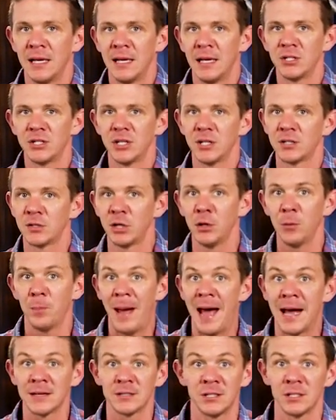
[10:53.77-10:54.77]
In just 2
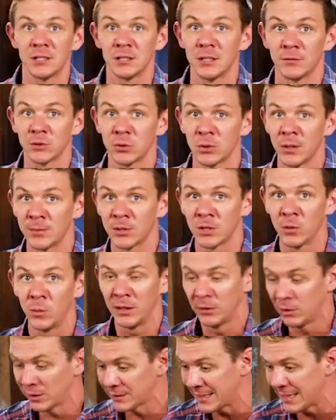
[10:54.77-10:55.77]
passages of scripture
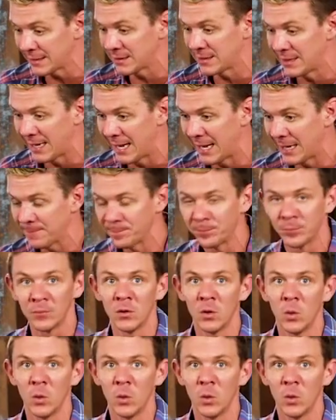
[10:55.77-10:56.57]
we looked at today,